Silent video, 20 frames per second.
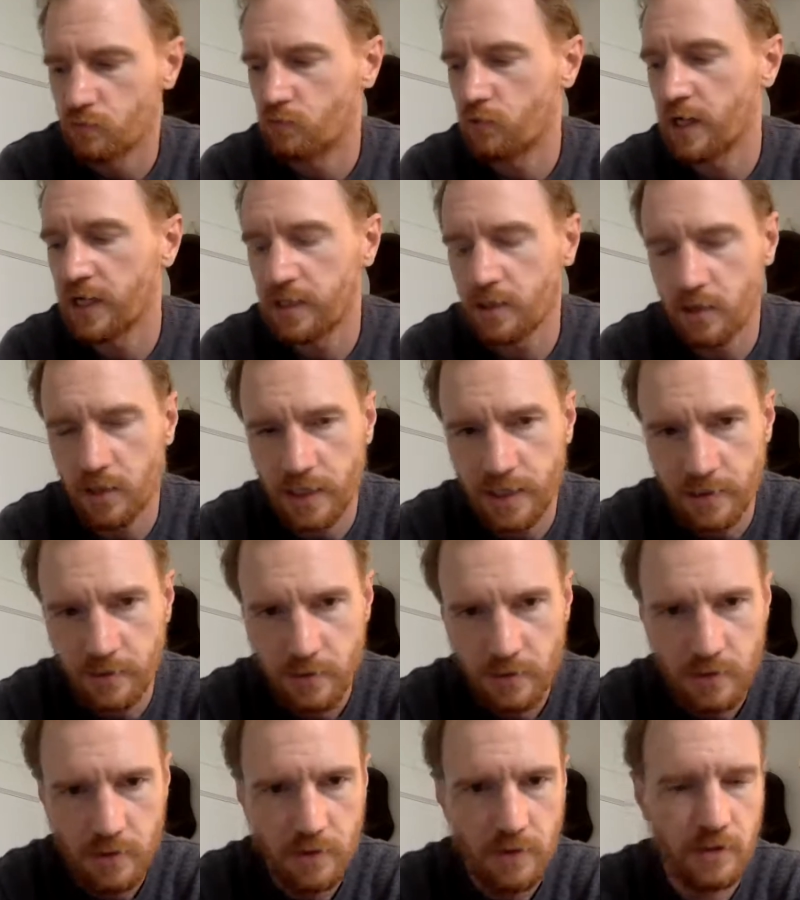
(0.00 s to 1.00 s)
regulate
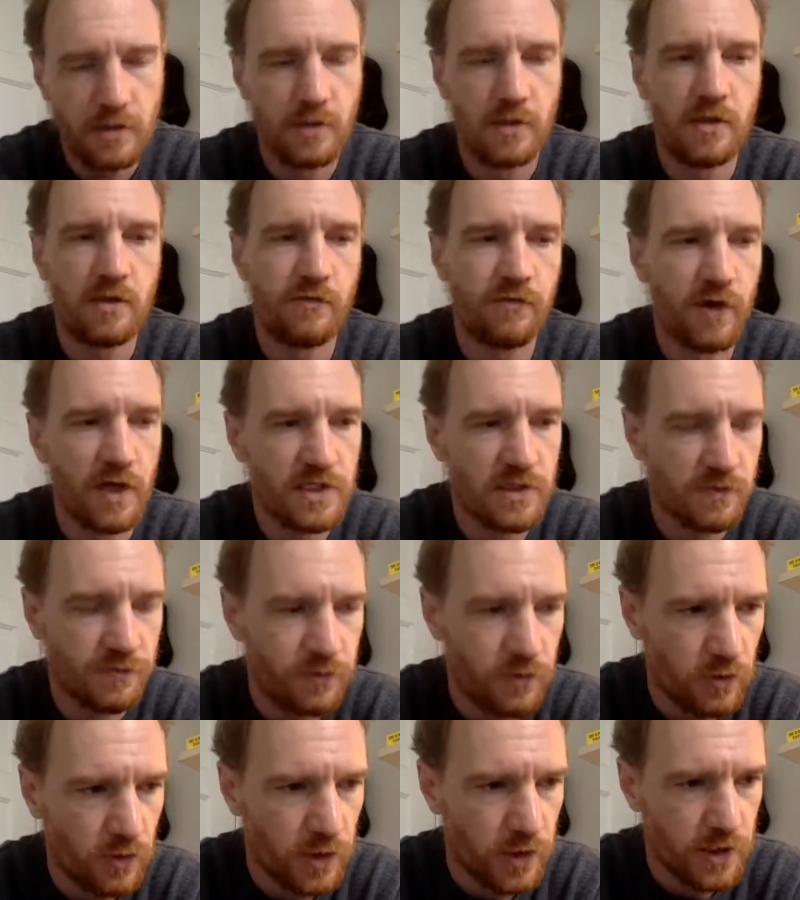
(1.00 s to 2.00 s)
the fossil
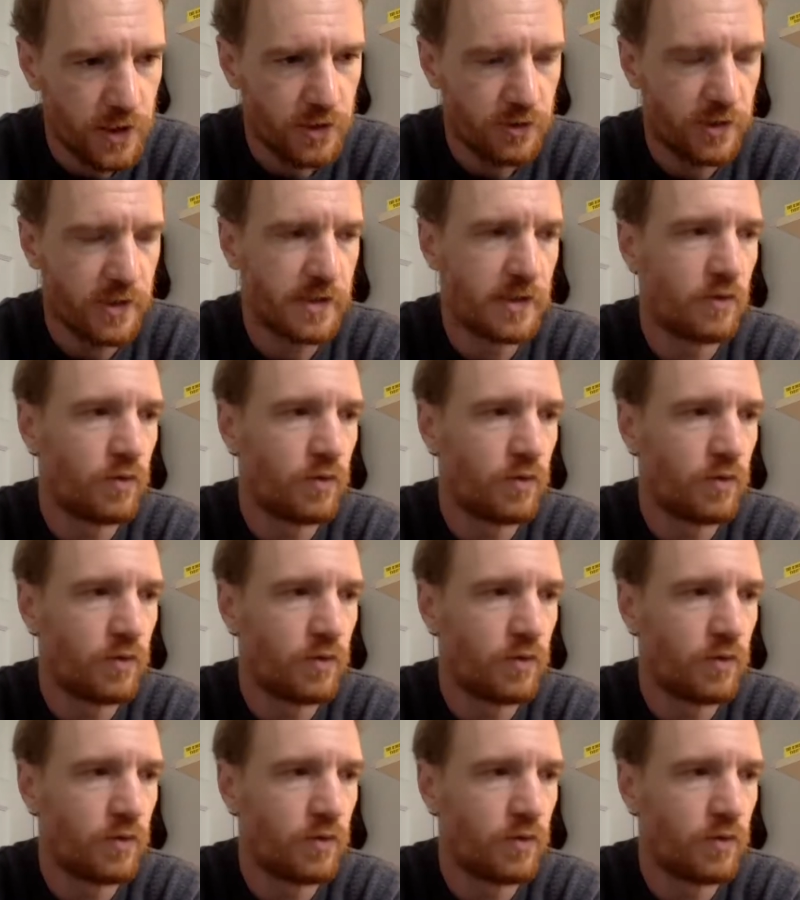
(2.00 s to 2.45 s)
fuel industry.